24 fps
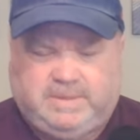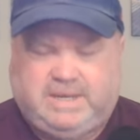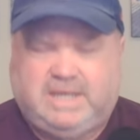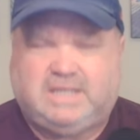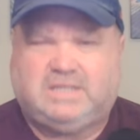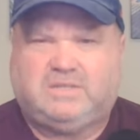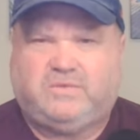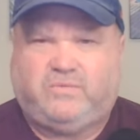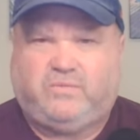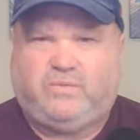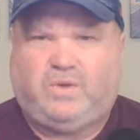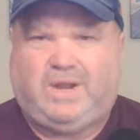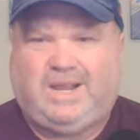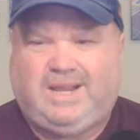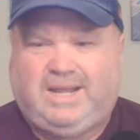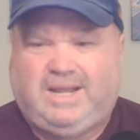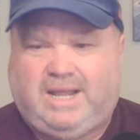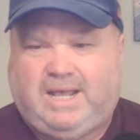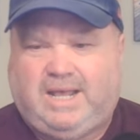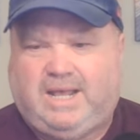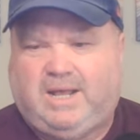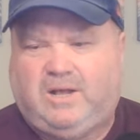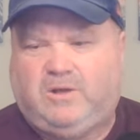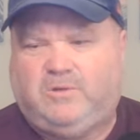But as of right
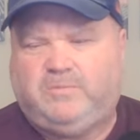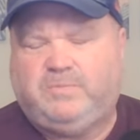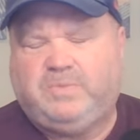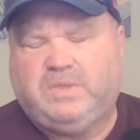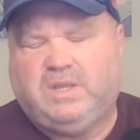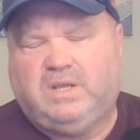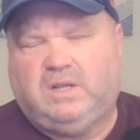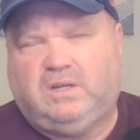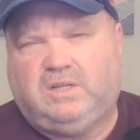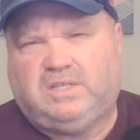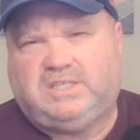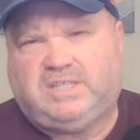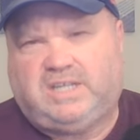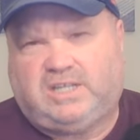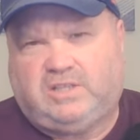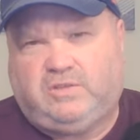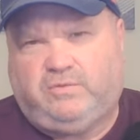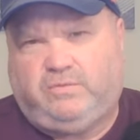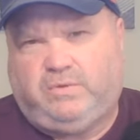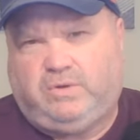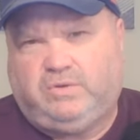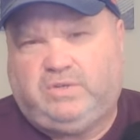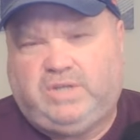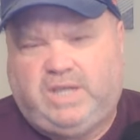now, looks like
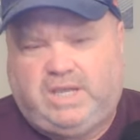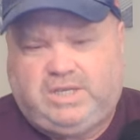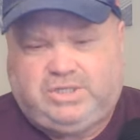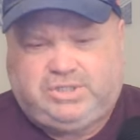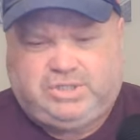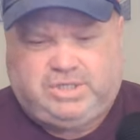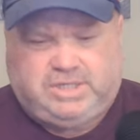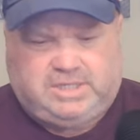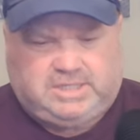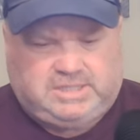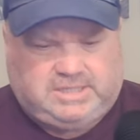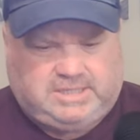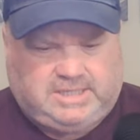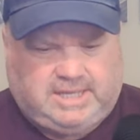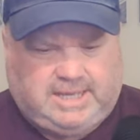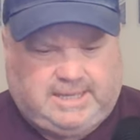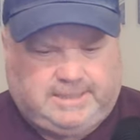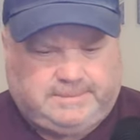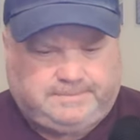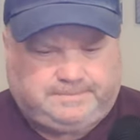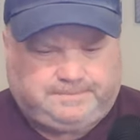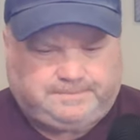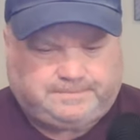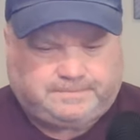the rotation is
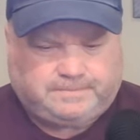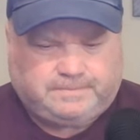set.